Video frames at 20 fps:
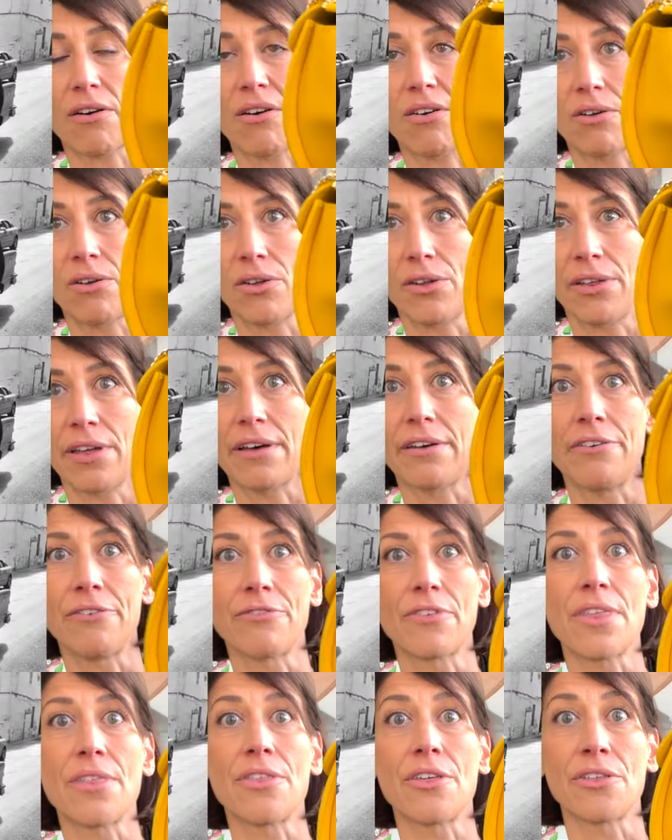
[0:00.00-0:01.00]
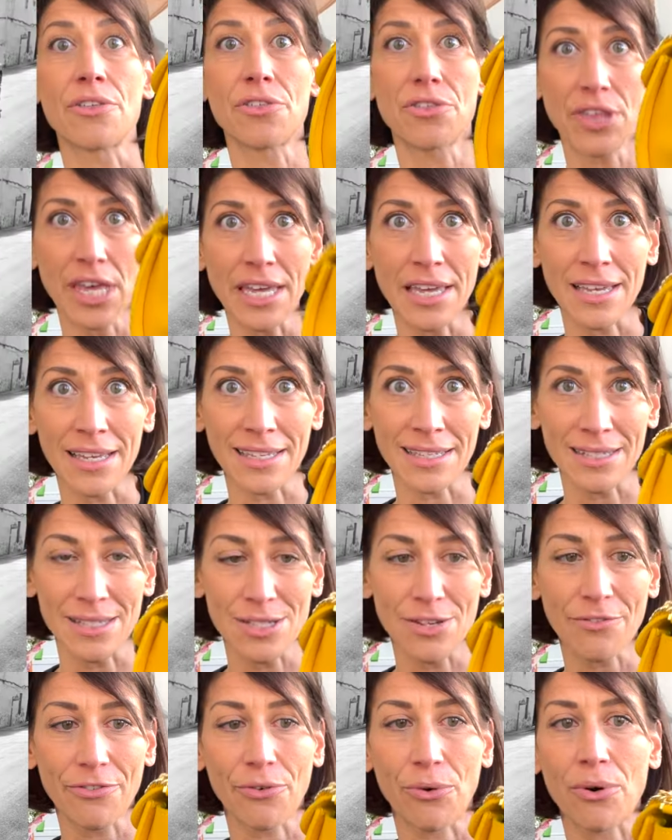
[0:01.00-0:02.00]
all of the things
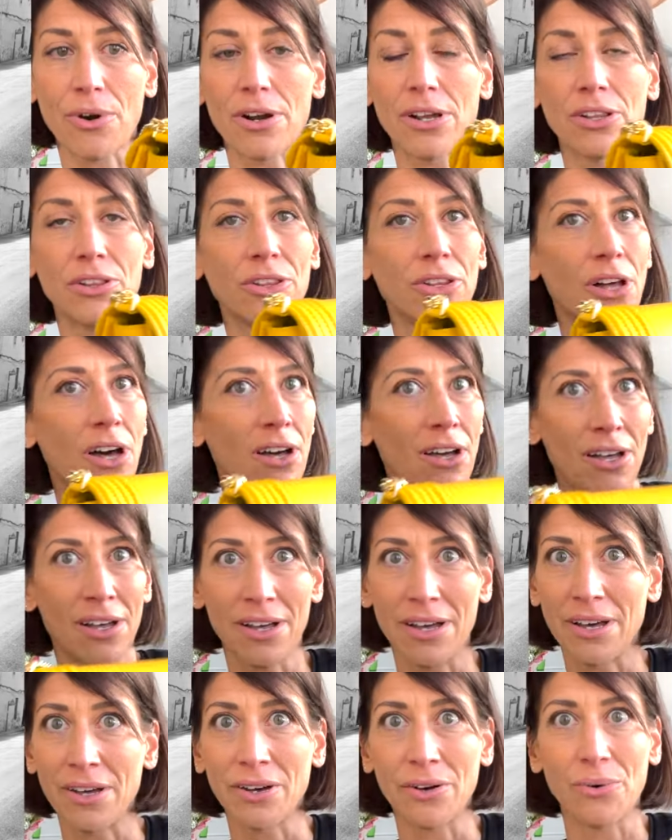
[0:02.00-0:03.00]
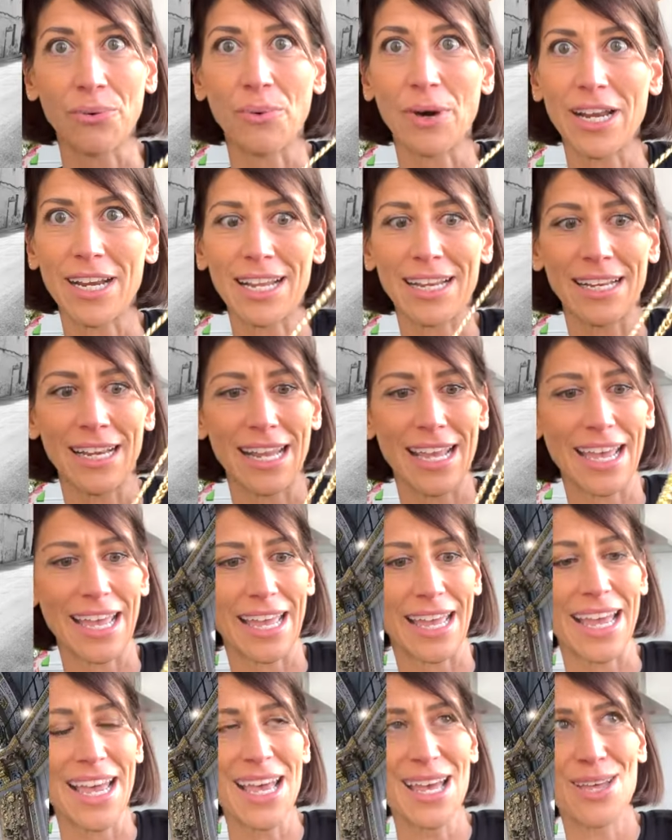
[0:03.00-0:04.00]
for a long wedding
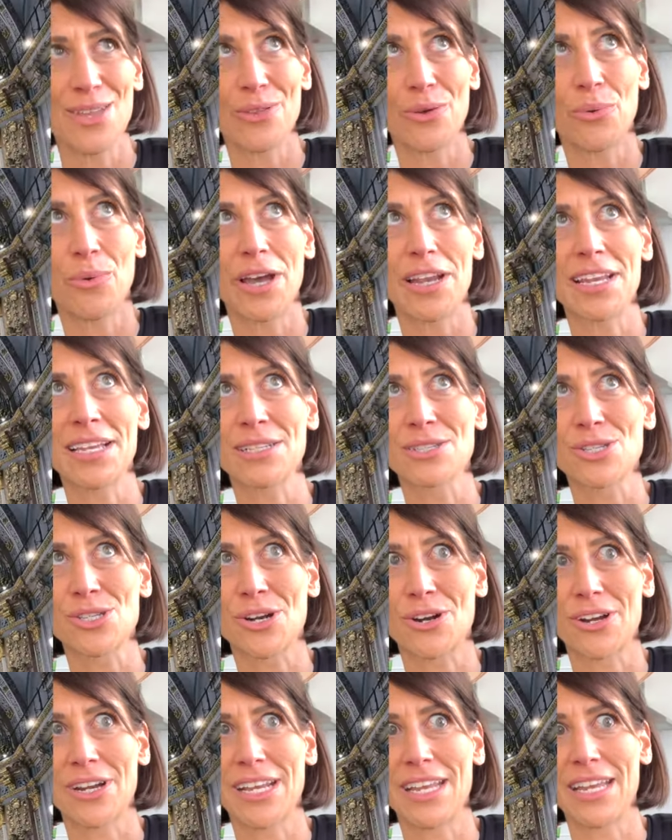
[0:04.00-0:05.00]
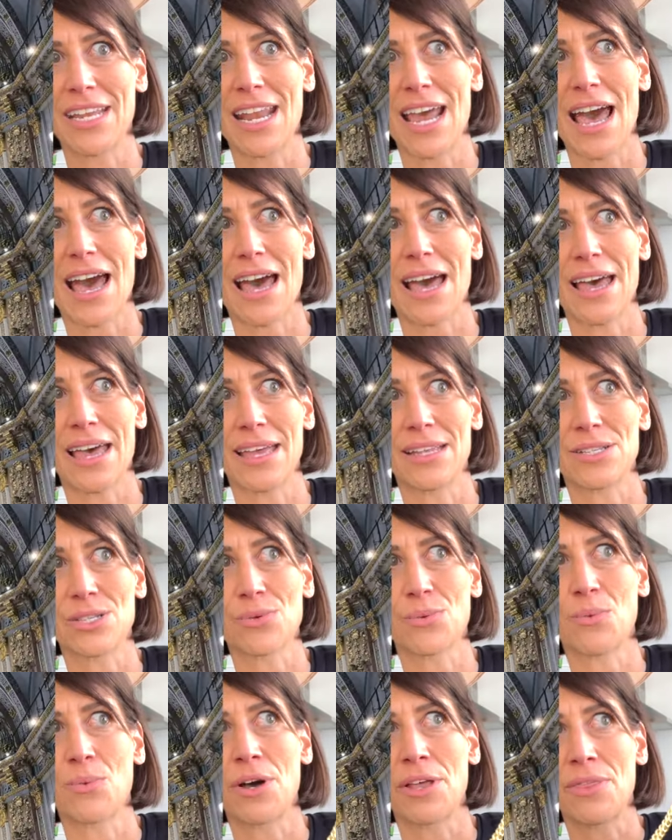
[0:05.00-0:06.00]
day. The wedding started at
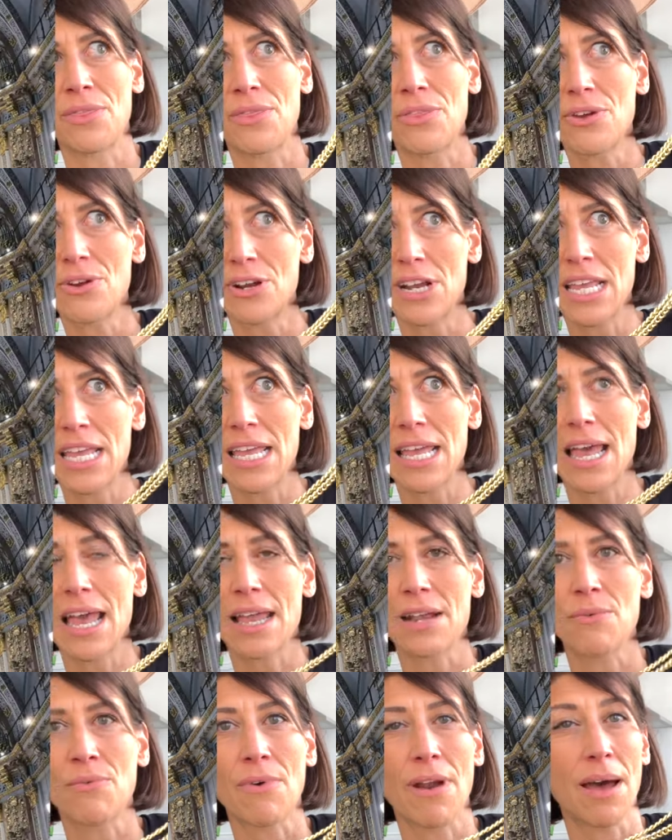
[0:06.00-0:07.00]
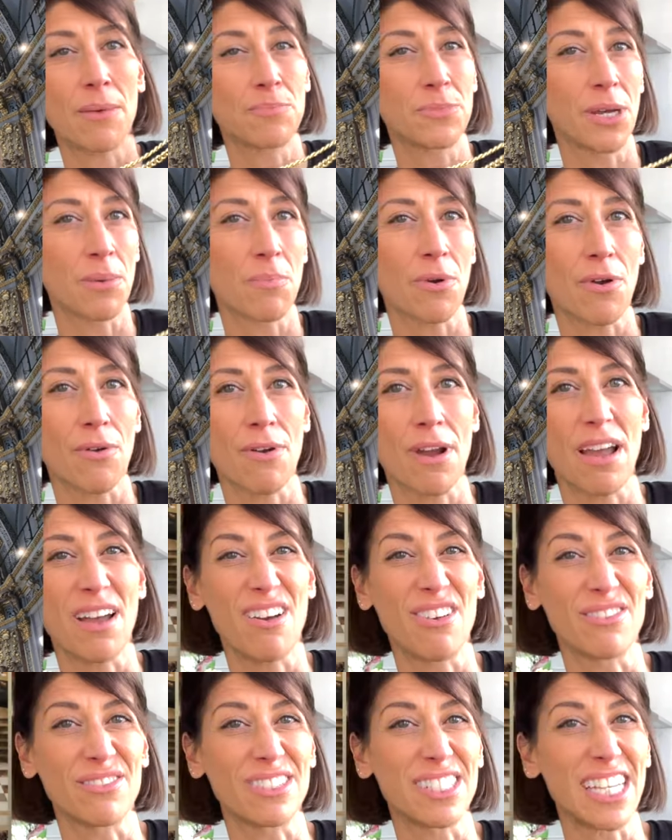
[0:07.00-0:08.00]
one thirty and wrapped up
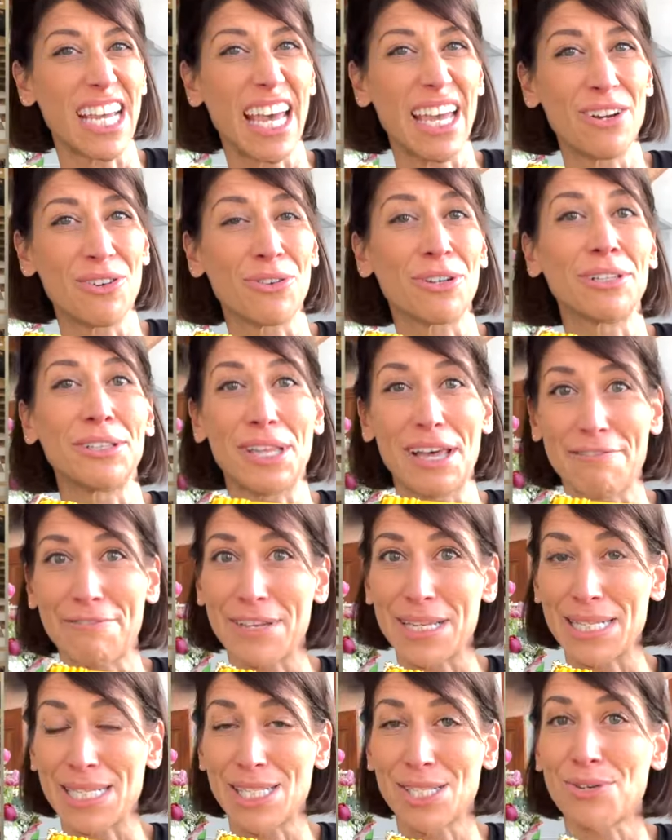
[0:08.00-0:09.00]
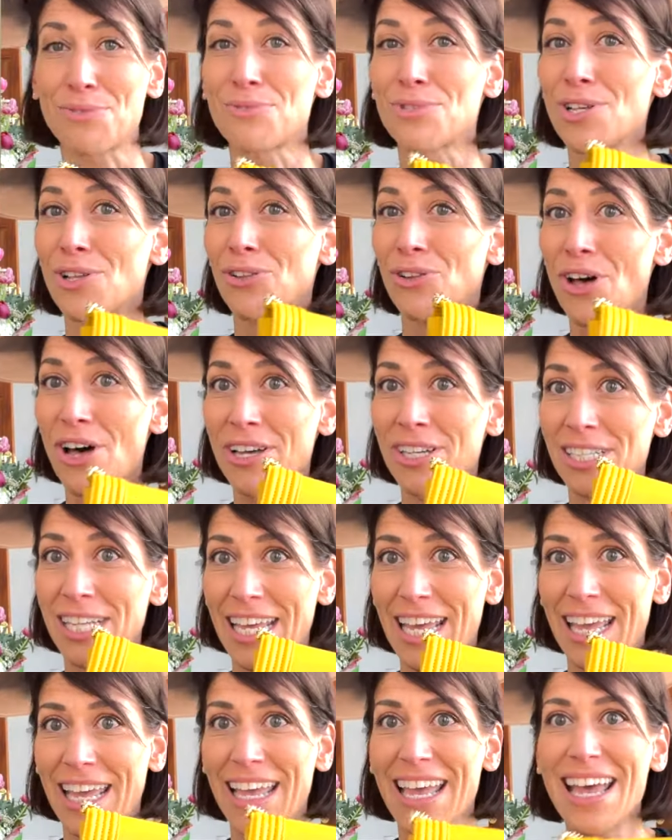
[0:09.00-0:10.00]
around ten or eleven. So it was a long
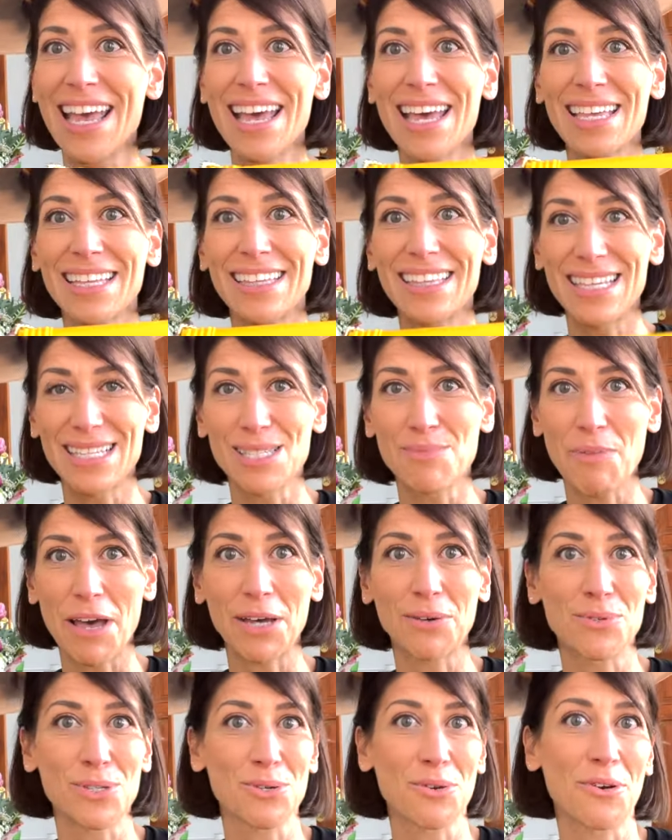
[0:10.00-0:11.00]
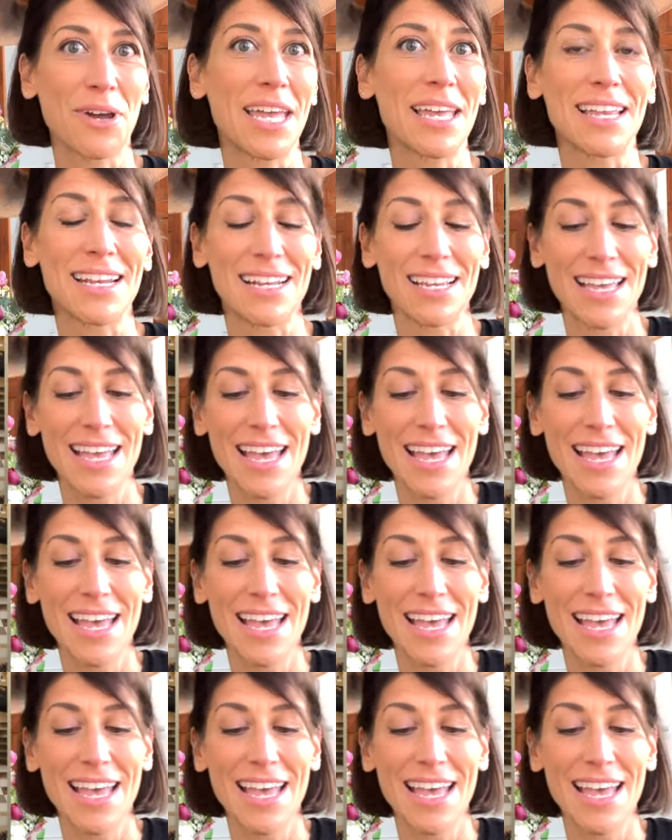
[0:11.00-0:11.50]
day. This bag was great